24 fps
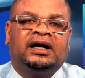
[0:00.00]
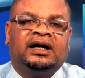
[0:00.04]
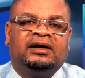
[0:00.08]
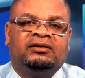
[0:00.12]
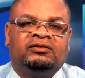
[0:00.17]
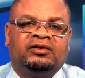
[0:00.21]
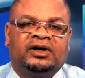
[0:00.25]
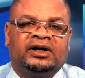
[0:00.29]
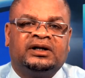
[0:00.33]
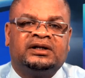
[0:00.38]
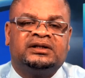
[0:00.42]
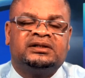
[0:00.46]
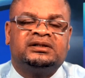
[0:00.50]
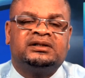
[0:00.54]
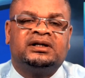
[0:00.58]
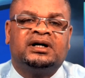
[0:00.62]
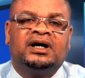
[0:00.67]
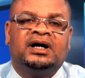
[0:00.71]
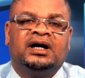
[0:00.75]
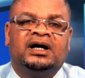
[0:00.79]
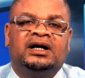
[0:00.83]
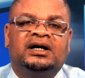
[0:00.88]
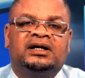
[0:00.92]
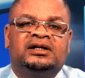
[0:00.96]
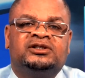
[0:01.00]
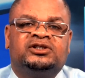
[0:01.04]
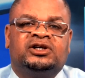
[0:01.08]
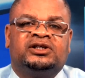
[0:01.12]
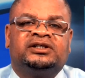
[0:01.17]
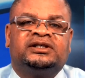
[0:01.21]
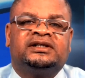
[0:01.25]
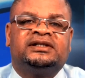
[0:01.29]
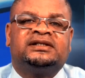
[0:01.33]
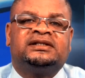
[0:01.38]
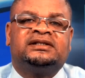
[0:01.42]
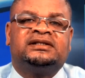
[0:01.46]
areas,
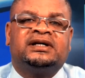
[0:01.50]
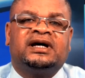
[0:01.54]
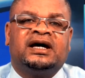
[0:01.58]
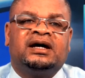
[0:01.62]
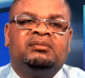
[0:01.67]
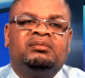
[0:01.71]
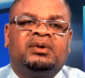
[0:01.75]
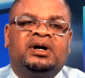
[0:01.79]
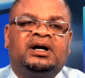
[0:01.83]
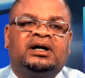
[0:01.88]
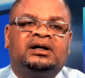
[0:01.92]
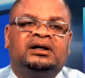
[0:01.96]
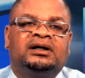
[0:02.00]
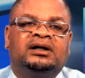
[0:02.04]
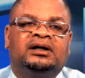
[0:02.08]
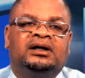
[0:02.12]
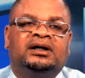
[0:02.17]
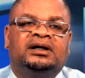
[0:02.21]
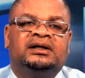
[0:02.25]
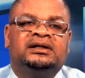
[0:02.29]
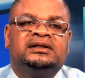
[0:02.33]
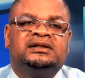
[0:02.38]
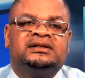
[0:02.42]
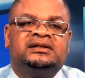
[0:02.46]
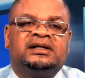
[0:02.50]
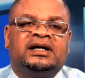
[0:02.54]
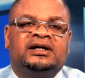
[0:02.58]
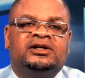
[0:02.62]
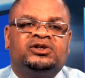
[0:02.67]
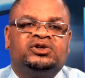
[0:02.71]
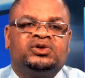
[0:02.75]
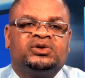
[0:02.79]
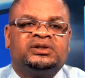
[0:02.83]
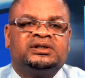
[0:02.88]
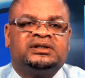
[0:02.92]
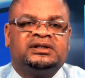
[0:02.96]
such as Sabre,
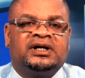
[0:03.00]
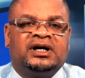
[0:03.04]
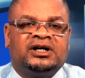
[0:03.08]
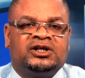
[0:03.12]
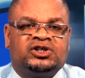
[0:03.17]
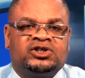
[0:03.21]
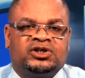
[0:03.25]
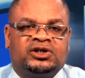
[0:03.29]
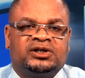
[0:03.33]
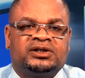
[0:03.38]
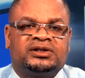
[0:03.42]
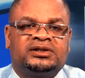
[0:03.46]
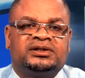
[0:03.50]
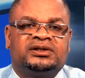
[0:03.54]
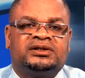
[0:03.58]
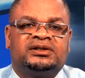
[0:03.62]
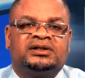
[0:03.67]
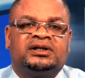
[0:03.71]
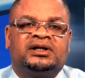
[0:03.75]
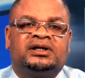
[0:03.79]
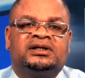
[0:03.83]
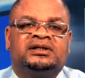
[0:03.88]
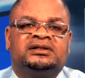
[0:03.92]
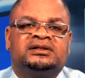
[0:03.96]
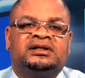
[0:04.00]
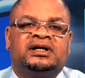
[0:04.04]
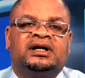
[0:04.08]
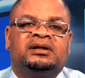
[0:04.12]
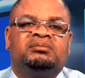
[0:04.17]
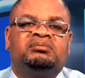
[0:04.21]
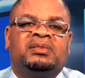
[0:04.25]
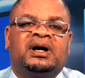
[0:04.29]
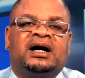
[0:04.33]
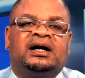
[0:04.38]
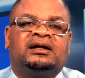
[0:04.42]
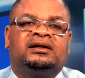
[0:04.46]
St. Eustatius,
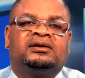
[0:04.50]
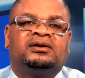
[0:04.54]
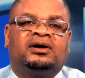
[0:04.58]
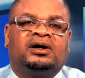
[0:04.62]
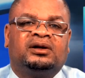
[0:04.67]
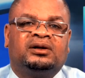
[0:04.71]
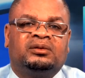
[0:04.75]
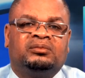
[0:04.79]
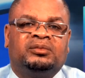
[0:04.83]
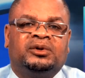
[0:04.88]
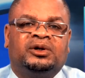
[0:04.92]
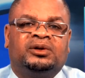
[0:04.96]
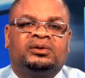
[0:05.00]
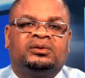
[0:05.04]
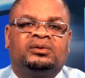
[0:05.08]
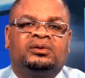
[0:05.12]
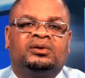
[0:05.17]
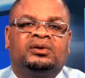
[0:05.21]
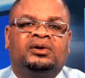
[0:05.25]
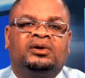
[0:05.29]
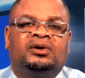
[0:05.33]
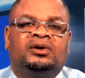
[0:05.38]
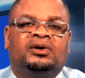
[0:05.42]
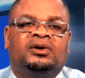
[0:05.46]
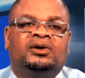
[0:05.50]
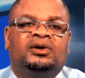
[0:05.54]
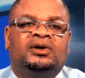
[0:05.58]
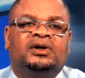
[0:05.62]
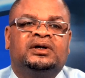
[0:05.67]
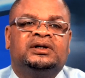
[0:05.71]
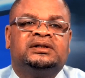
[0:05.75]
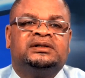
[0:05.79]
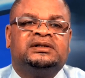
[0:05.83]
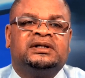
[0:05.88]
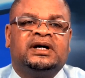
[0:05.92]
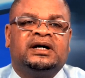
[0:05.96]
St. Bartholomew,
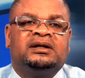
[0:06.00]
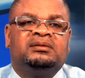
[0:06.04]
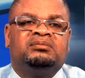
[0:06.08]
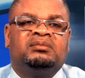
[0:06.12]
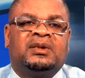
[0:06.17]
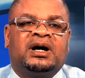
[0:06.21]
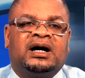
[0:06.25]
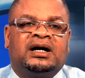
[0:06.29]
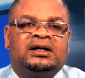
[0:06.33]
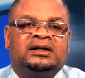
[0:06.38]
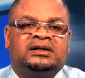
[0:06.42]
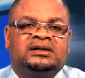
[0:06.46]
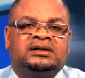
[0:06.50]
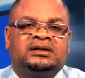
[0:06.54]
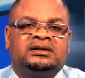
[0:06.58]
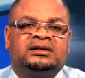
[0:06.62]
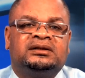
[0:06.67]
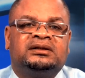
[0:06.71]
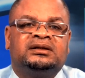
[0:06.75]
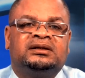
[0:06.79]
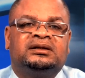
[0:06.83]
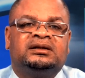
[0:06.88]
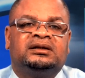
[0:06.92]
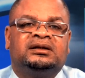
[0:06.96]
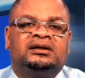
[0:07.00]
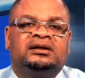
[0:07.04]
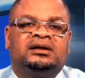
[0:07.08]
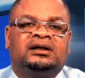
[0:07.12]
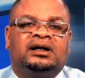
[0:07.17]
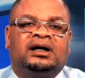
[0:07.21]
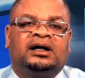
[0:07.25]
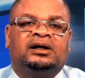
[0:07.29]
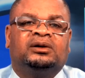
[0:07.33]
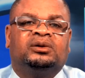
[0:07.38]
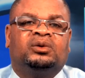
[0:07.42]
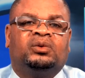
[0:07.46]
St. Martin,
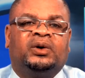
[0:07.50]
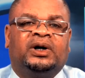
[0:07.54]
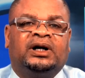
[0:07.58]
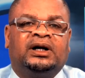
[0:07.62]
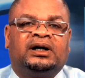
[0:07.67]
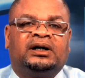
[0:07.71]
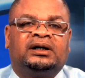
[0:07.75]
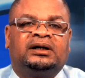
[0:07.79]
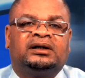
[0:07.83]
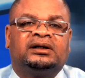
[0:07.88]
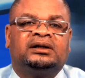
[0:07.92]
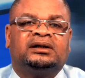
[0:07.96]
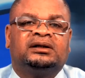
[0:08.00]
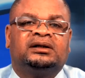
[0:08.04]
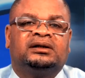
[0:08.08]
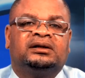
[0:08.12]
Anguilla,